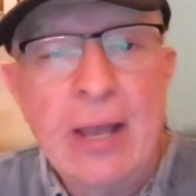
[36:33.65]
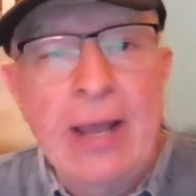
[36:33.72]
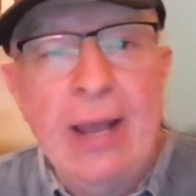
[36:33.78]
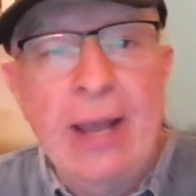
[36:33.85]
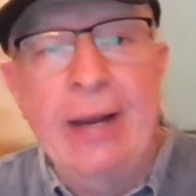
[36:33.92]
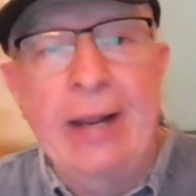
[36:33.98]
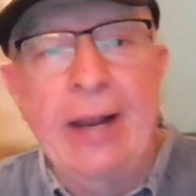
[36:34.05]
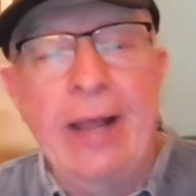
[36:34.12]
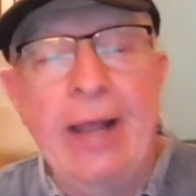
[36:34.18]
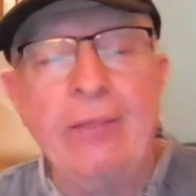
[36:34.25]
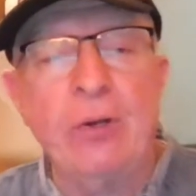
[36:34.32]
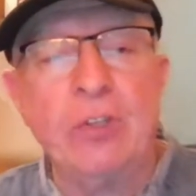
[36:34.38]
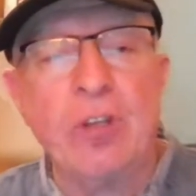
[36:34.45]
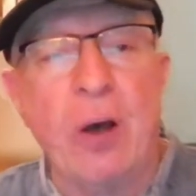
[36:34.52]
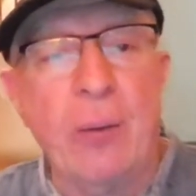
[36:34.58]
And
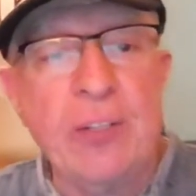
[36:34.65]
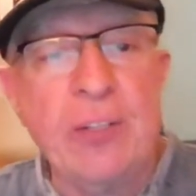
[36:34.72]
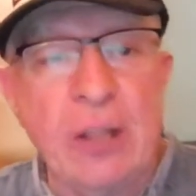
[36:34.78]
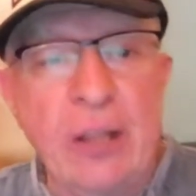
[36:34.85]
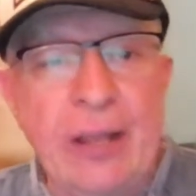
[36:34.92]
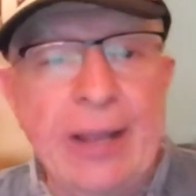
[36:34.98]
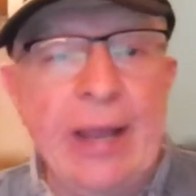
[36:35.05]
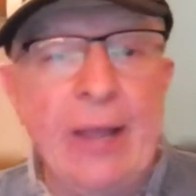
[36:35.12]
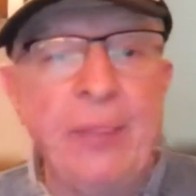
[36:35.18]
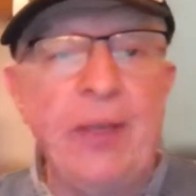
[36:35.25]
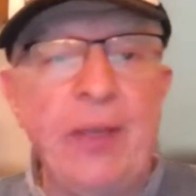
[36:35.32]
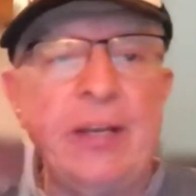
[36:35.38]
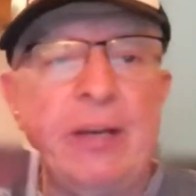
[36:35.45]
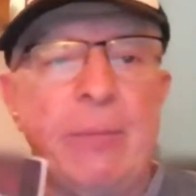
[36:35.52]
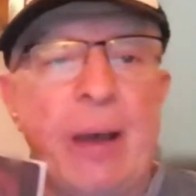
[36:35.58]
there's always a link at
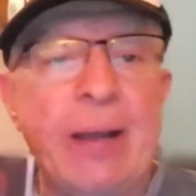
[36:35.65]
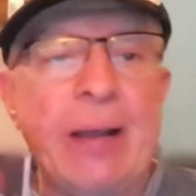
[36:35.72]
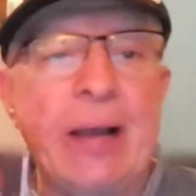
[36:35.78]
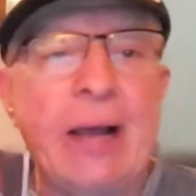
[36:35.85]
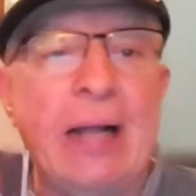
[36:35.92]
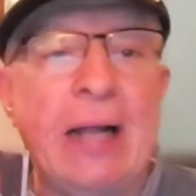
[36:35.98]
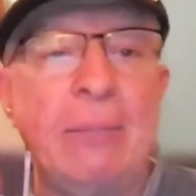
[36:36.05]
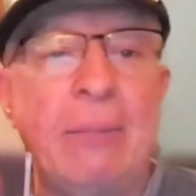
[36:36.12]
the end of my column.